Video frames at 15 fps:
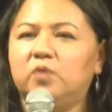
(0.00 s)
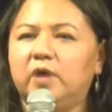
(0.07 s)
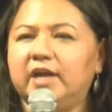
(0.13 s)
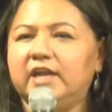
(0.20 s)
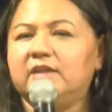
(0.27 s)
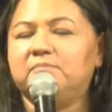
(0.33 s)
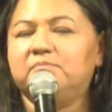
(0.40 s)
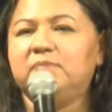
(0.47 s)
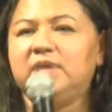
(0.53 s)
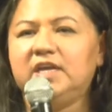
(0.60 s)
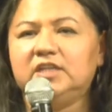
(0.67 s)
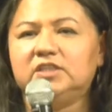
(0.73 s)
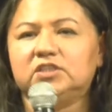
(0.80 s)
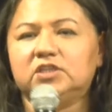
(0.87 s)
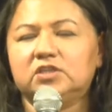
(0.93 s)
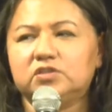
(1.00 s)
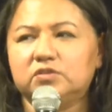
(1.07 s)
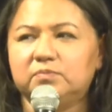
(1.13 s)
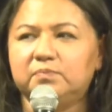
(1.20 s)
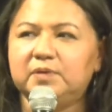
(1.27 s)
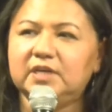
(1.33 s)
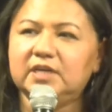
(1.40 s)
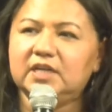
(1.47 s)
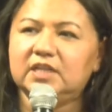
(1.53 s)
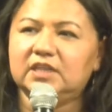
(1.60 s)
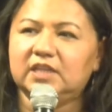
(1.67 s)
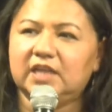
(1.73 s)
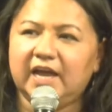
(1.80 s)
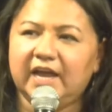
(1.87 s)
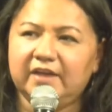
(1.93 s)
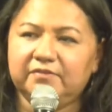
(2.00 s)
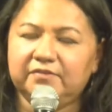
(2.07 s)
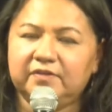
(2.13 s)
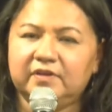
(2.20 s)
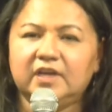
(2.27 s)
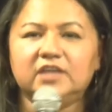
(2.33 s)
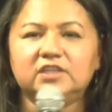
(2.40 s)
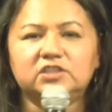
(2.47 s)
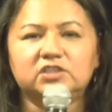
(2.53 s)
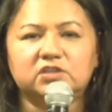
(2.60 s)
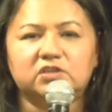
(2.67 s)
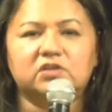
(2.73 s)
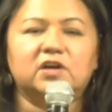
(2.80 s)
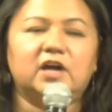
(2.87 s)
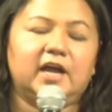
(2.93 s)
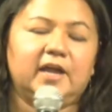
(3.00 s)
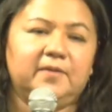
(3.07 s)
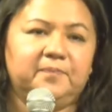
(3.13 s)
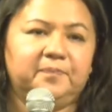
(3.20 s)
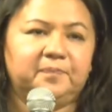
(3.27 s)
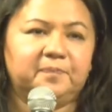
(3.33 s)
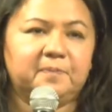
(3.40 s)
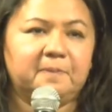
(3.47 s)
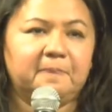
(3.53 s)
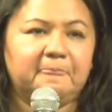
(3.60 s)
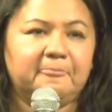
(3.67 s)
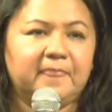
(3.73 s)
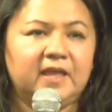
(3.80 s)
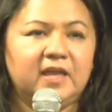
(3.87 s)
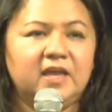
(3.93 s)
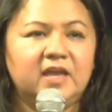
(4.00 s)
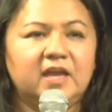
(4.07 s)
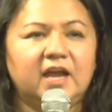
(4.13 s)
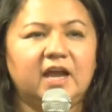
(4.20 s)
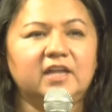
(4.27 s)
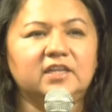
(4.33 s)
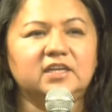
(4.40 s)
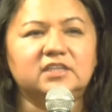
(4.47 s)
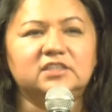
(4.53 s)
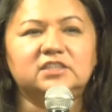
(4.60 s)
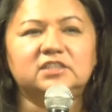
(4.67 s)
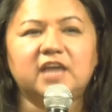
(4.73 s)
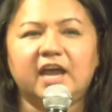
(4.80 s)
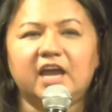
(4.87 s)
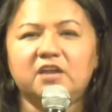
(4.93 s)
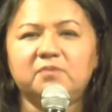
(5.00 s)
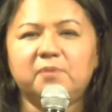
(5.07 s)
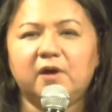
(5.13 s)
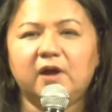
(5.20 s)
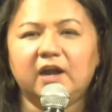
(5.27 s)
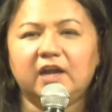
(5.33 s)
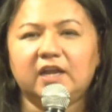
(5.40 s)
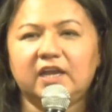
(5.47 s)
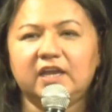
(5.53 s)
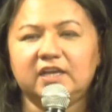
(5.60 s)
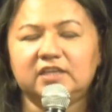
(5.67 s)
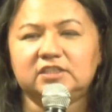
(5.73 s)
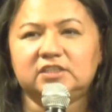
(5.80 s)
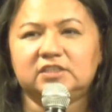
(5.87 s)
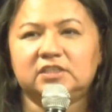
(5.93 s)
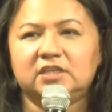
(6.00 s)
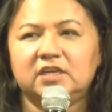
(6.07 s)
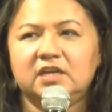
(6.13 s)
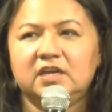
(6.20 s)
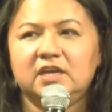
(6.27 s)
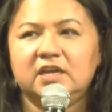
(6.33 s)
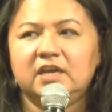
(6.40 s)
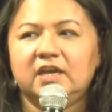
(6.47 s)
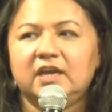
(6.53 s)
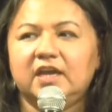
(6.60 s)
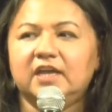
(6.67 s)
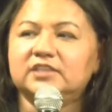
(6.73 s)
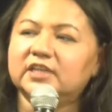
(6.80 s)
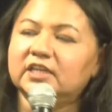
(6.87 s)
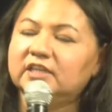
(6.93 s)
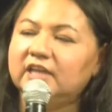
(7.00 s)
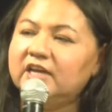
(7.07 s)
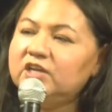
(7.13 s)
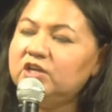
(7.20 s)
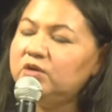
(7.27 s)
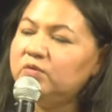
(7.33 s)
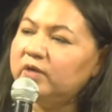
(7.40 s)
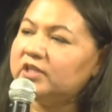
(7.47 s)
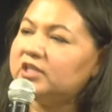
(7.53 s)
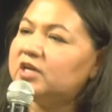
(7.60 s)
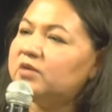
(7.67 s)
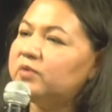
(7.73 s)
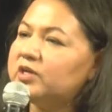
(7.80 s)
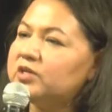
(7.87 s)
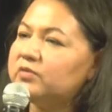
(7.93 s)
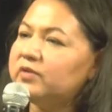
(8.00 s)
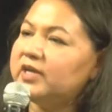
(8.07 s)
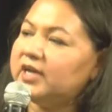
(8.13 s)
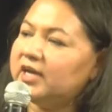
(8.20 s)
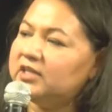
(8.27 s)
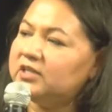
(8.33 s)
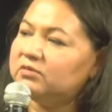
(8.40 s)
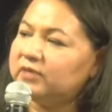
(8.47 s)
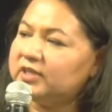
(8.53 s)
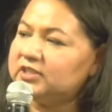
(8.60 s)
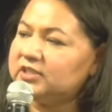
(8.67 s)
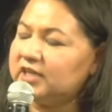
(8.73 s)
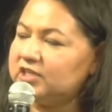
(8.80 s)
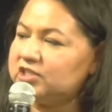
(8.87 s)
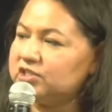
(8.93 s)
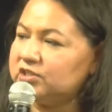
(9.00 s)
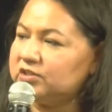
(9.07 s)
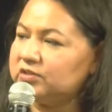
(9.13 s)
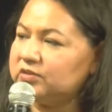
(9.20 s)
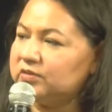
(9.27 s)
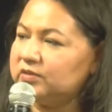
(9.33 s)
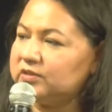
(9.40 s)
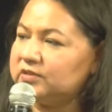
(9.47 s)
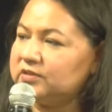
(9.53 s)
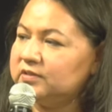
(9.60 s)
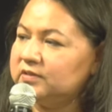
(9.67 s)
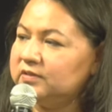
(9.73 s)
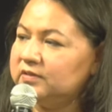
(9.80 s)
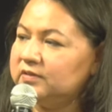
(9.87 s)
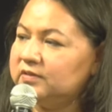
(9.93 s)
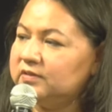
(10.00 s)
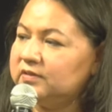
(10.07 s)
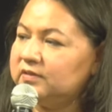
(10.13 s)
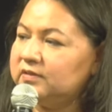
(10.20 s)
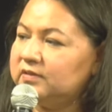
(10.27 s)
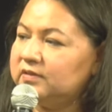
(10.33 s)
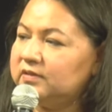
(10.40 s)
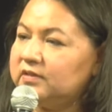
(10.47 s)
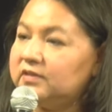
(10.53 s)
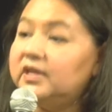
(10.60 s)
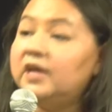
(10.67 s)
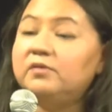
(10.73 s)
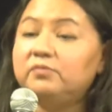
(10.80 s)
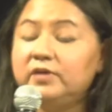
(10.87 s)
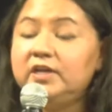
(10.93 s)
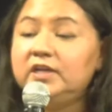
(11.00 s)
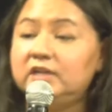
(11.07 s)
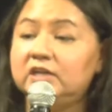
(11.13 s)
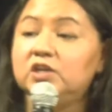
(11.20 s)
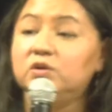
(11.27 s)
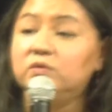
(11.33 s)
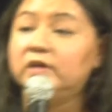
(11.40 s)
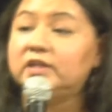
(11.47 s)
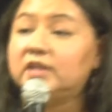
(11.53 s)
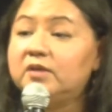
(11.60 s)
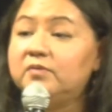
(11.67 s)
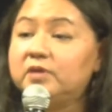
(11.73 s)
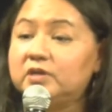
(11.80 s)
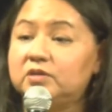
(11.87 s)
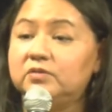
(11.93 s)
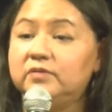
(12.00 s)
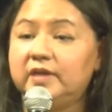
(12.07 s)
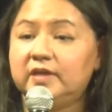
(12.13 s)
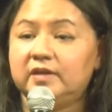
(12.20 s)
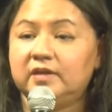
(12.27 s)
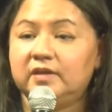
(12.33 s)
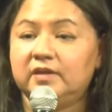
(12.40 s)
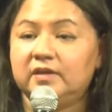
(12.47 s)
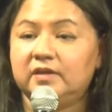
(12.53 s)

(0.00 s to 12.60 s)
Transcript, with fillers: what it means to be alive is to cry. And the sad part is, is that they knew what they were doing in the residential schools. They really knew what they were doing.